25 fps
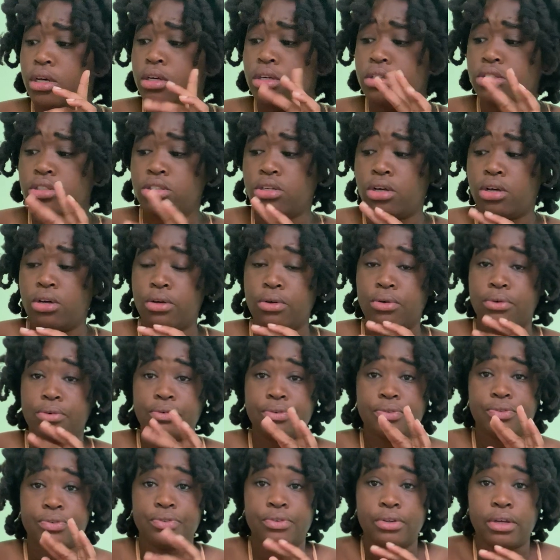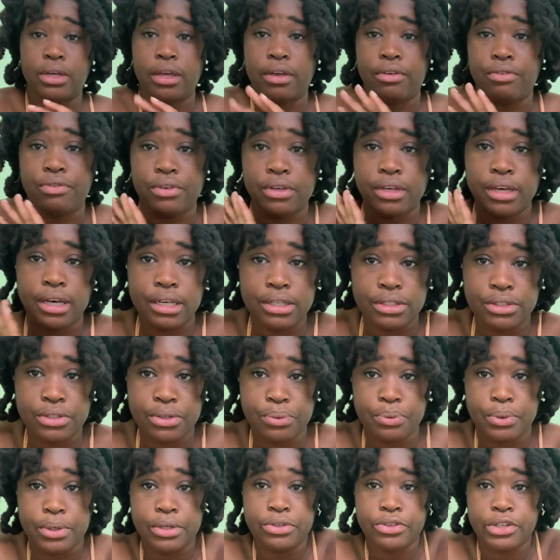So if you guys are
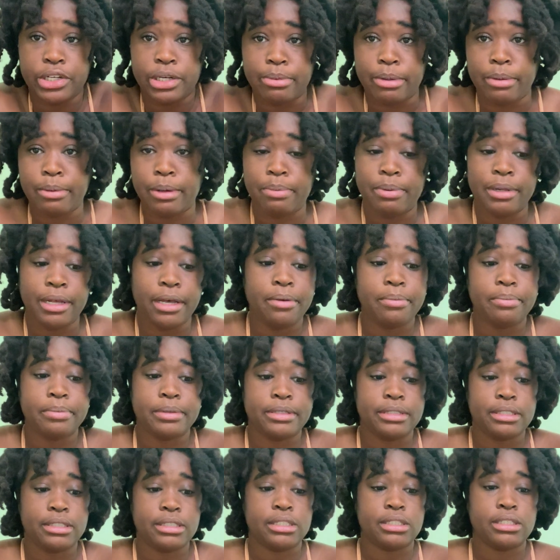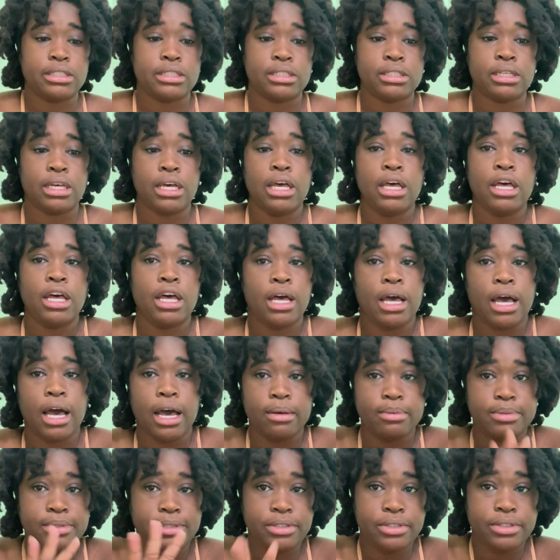wondering about my plant business,
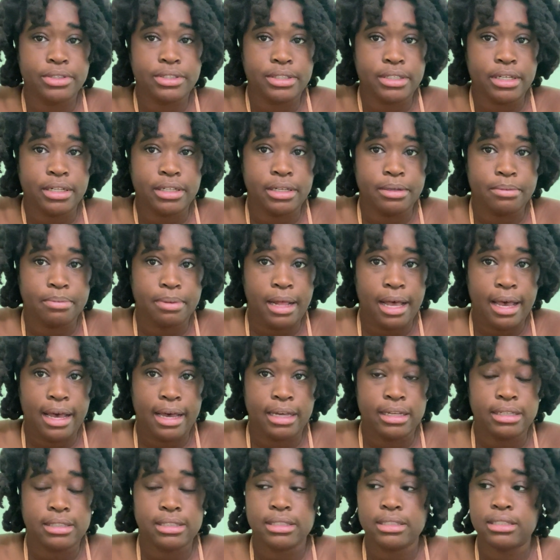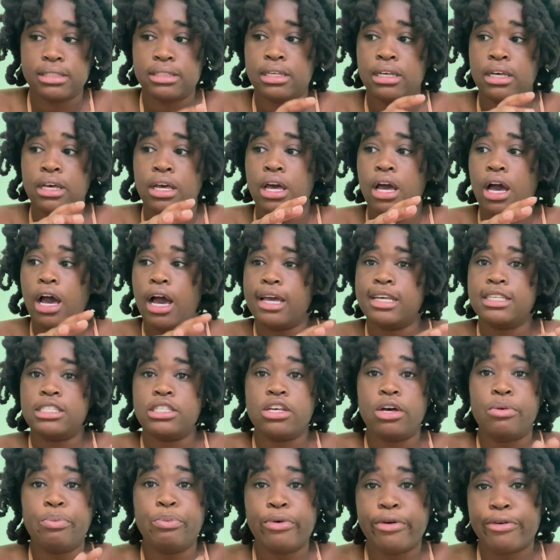I'm still selling plants. I
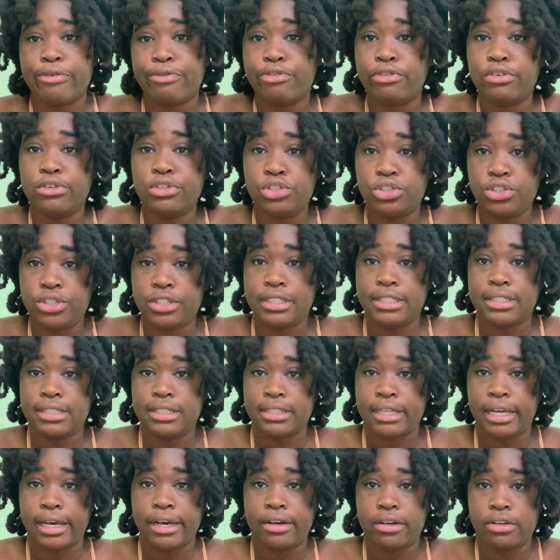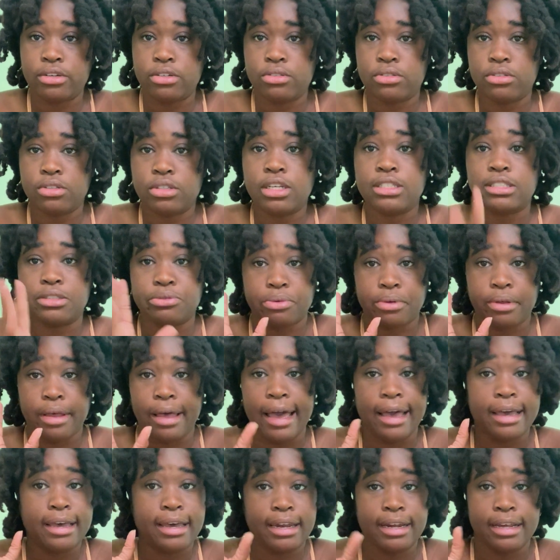sell more fruit trees now because
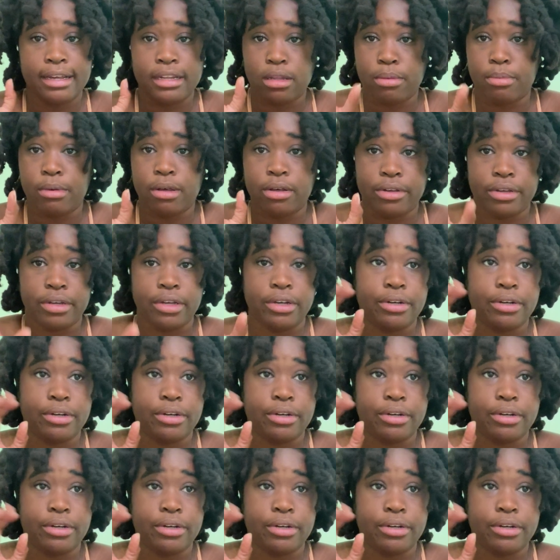I got to get them out